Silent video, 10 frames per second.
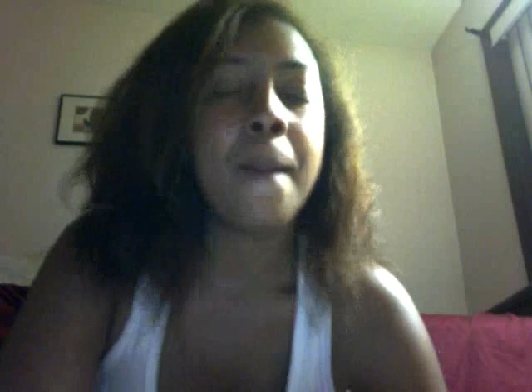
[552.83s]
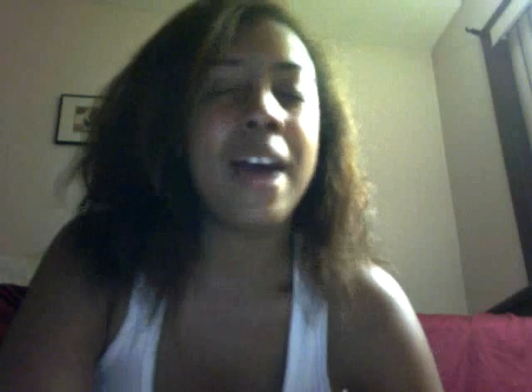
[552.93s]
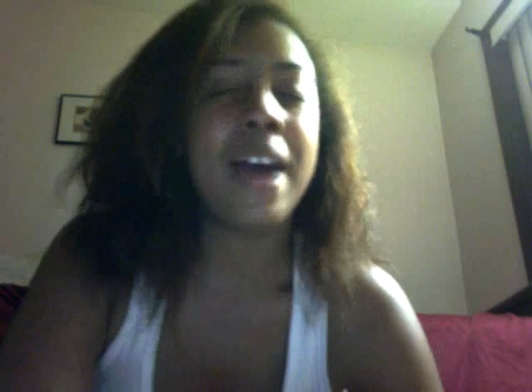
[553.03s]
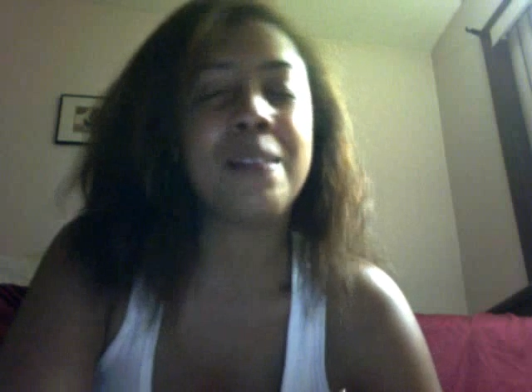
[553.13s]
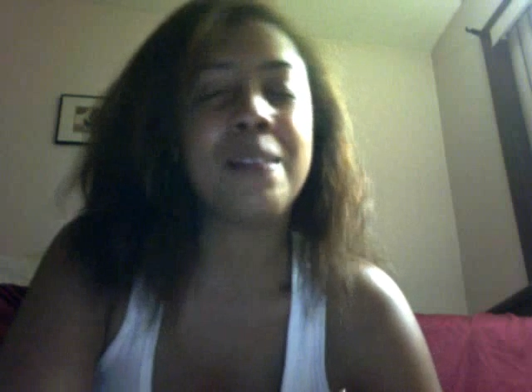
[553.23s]

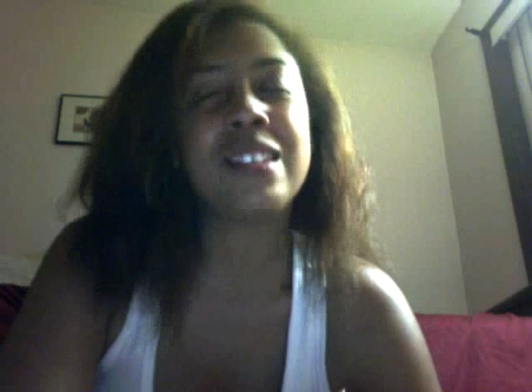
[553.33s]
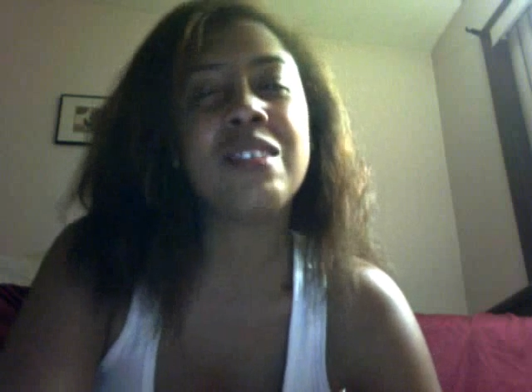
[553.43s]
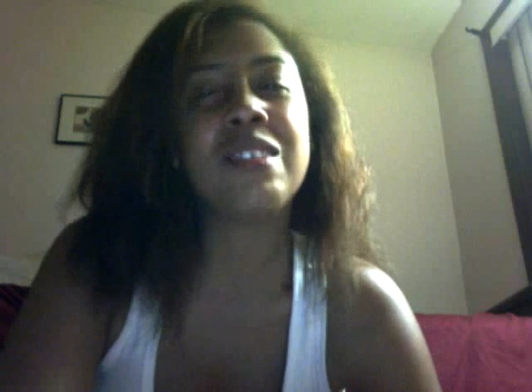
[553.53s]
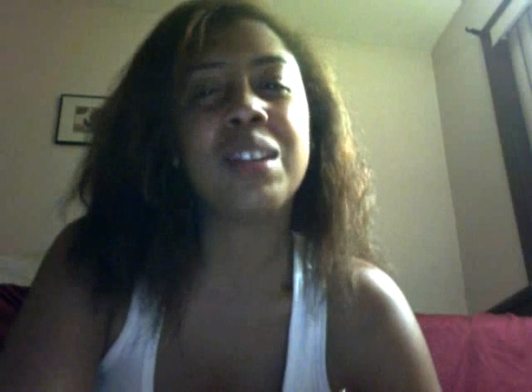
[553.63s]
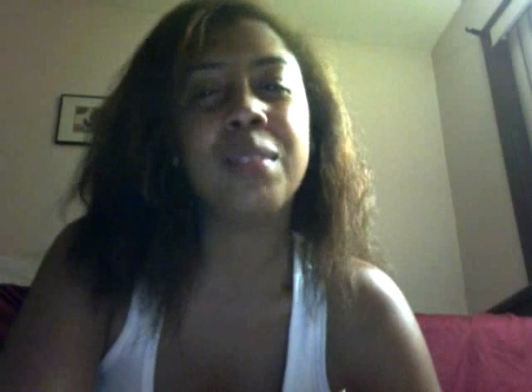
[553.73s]
But I'm
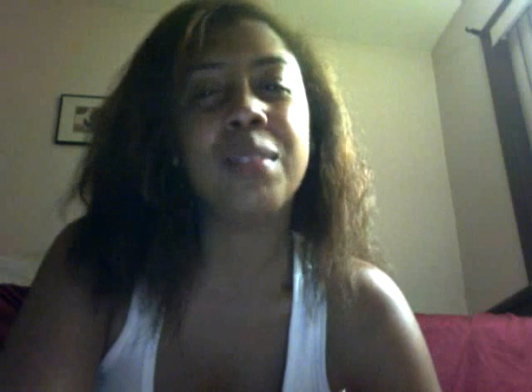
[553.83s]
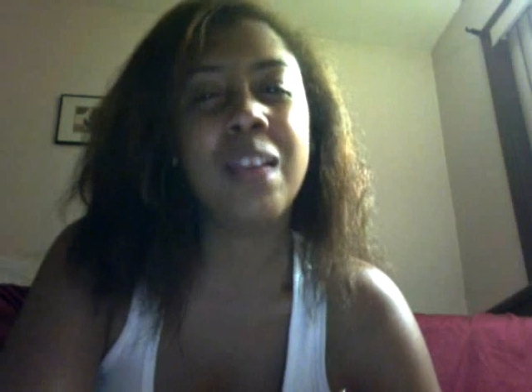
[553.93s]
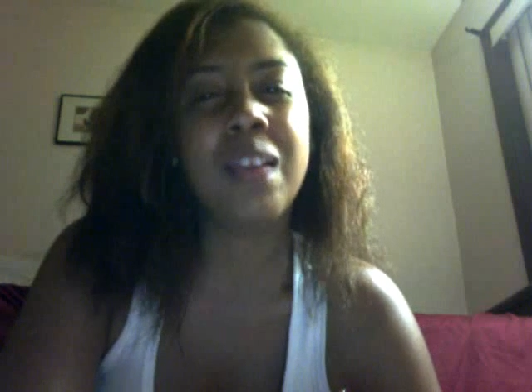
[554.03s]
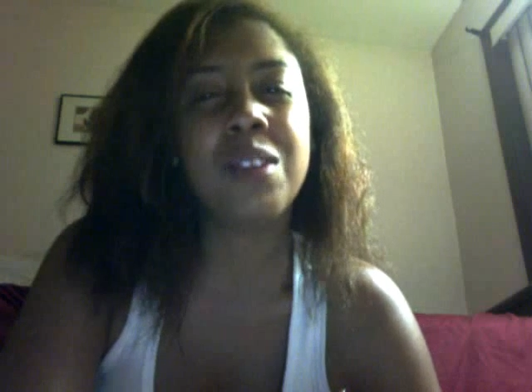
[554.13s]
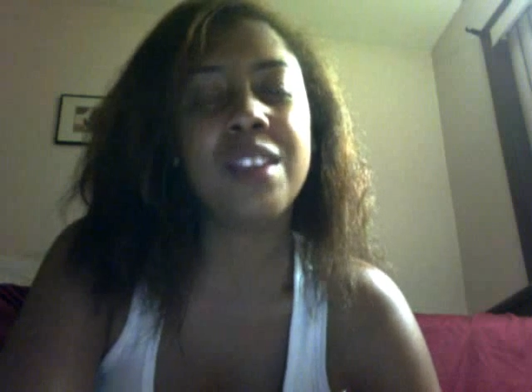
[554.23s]
still going to
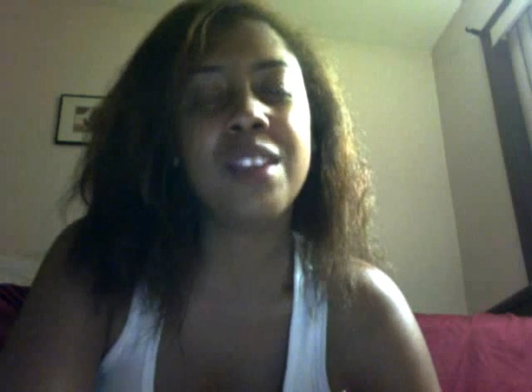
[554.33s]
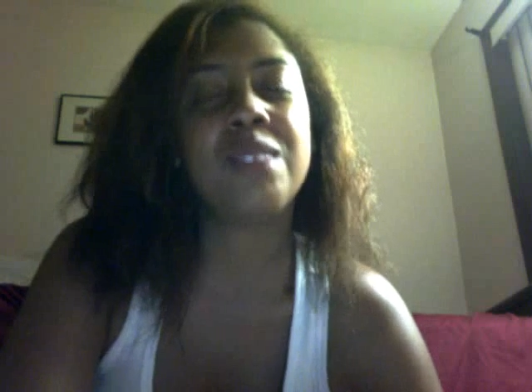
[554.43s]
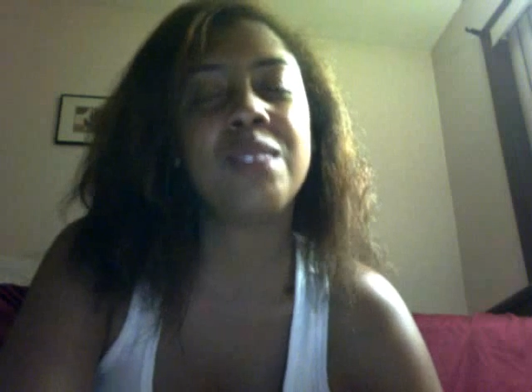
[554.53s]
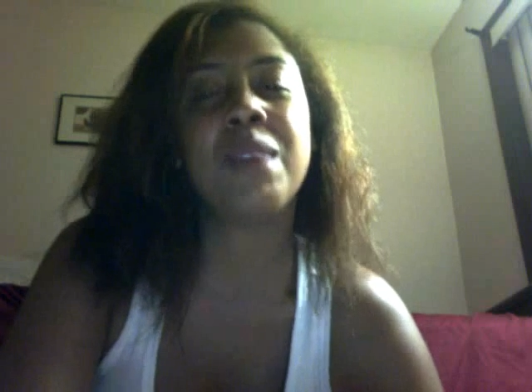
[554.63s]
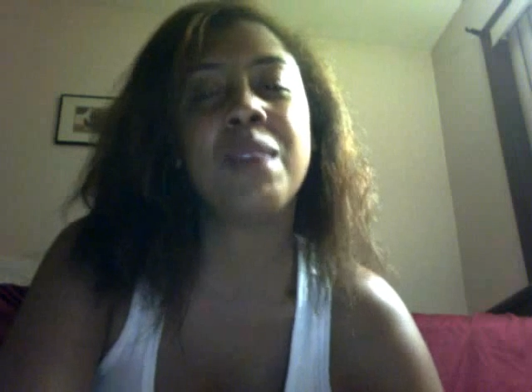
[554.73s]
play with
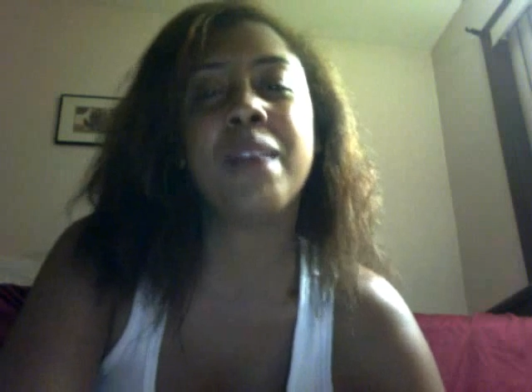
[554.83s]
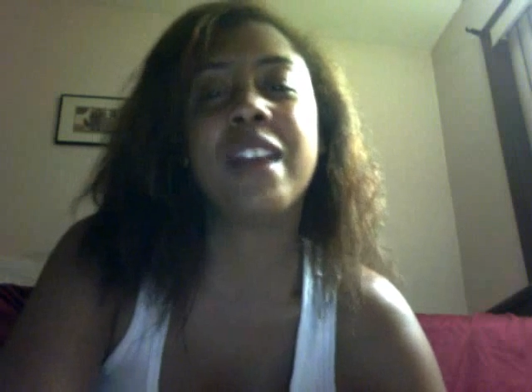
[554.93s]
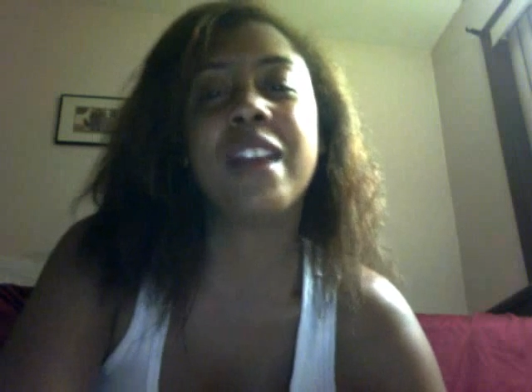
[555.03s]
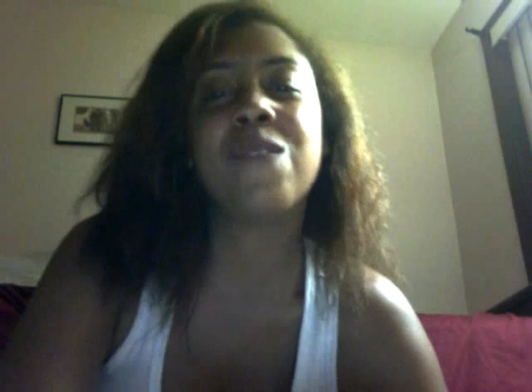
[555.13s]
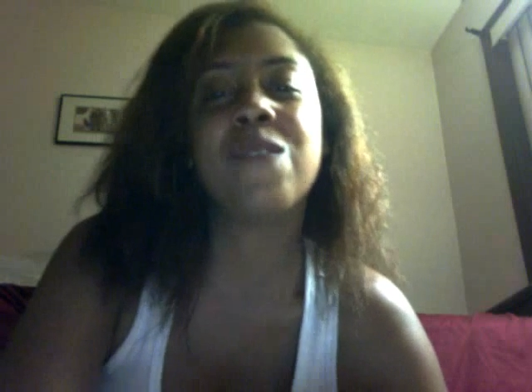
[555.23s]
it to make my
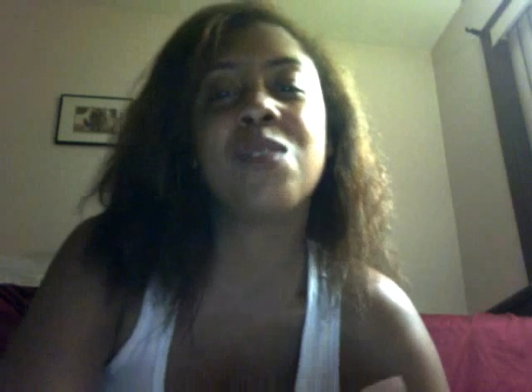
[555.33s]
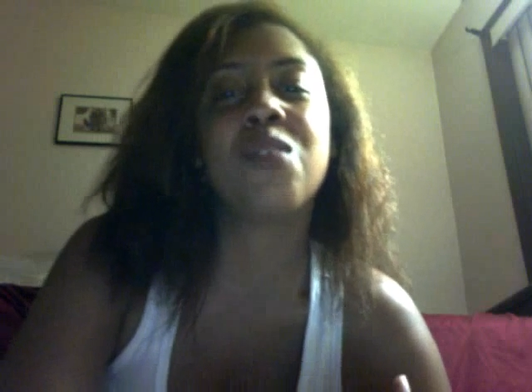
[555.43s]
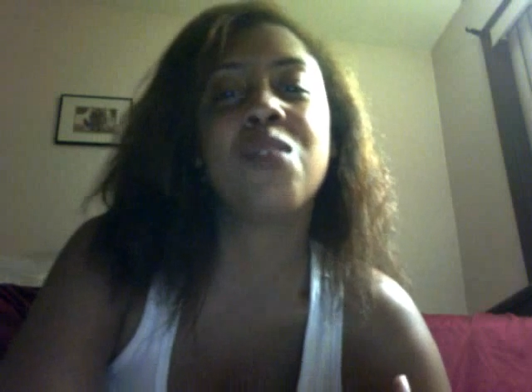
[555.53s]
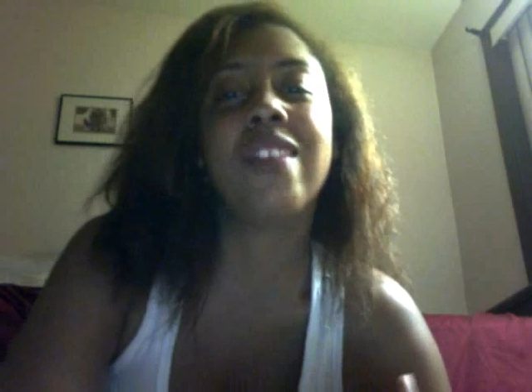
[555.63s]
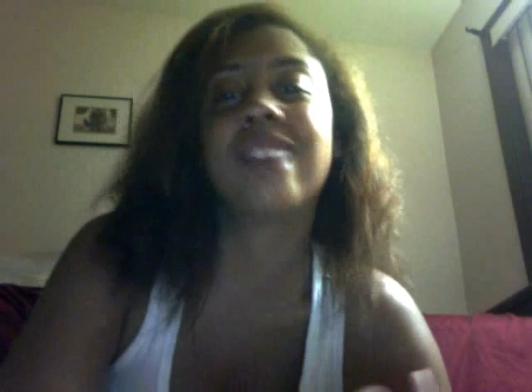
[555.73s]
hair feel
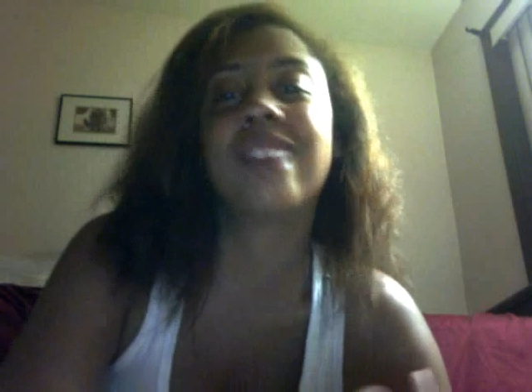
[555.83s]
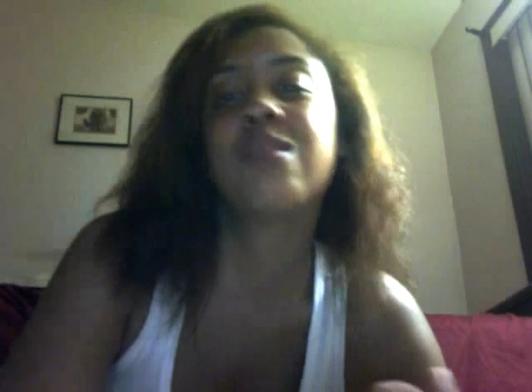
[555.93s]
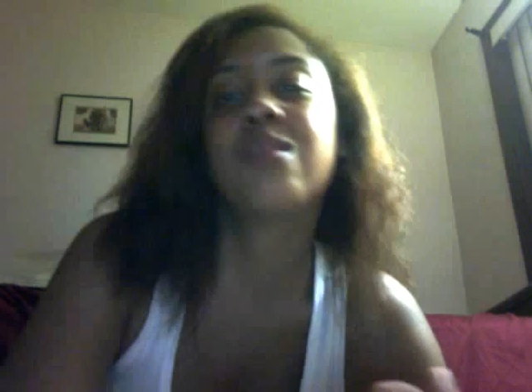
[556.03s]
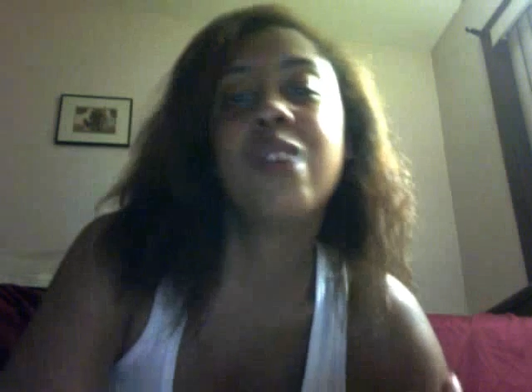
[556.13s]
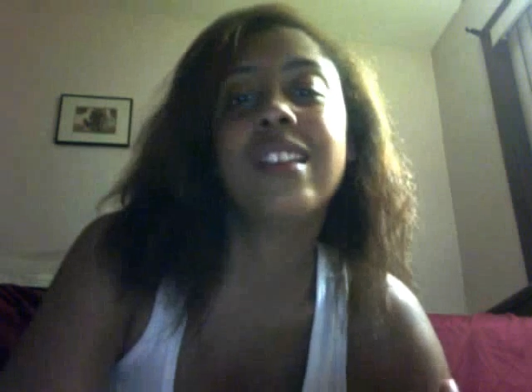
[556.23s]
more or
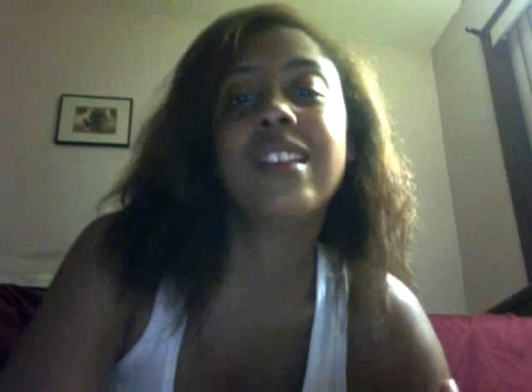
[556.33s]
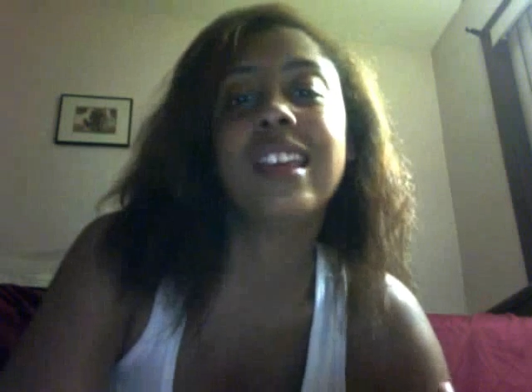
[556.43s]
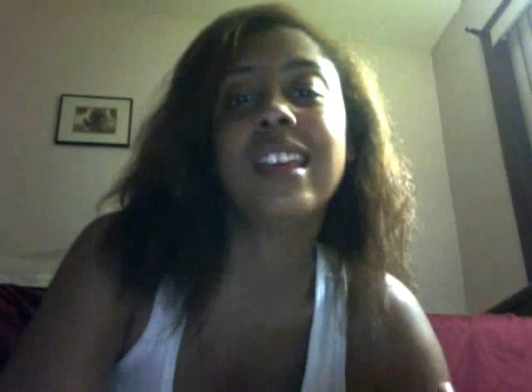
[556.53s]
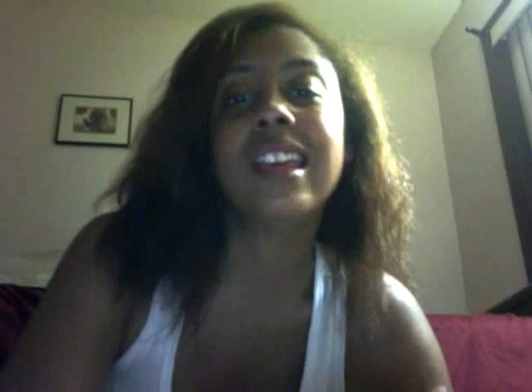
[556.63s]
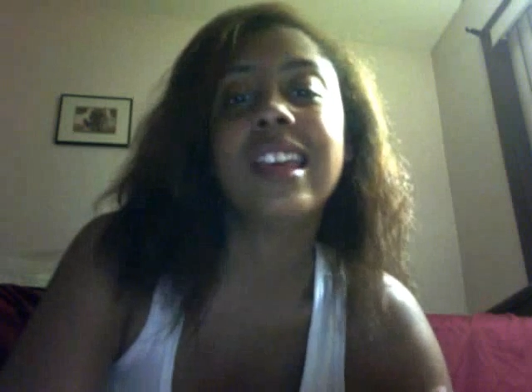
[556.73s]
less
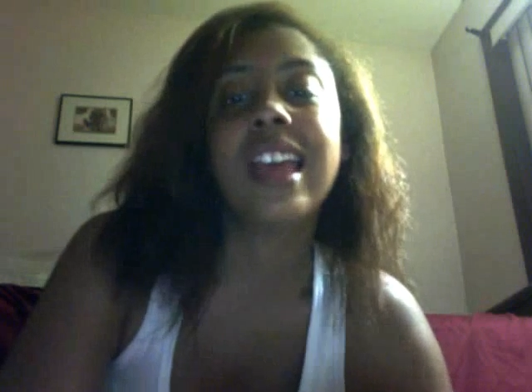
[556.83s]
oily